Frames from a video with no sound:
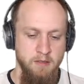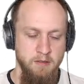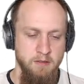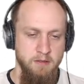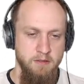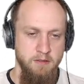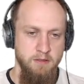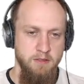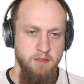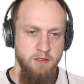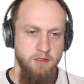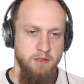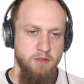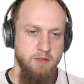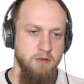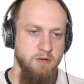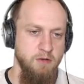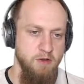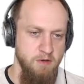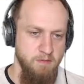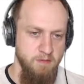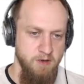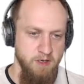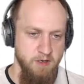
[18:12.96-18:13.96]
The
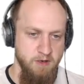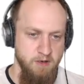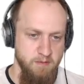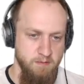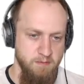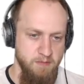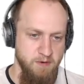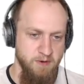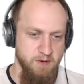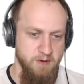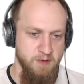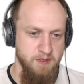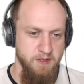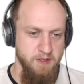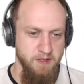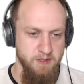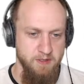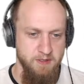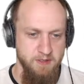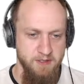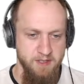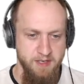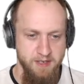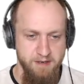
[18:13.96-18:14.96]
toolbar component
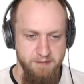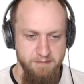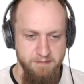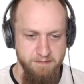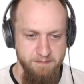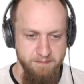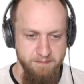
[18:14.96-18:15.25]
itself,